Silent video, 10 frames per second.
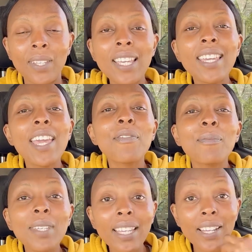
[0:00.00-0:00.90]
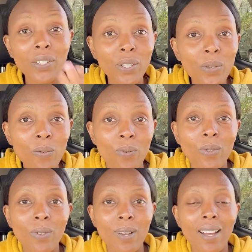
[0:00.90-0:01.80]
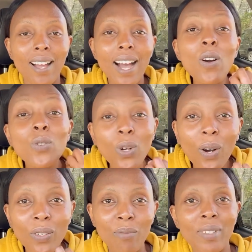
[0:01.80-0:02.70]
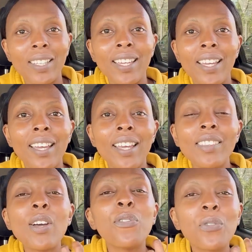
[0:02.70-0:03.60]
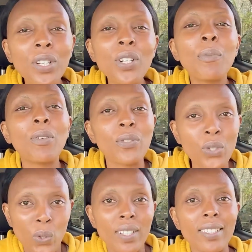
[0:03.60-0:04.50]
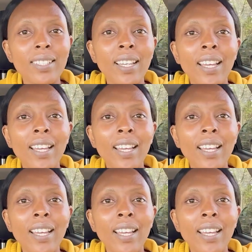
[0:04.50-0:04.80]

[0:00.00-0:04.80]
He gave me and you autonomy, the freedom of choice.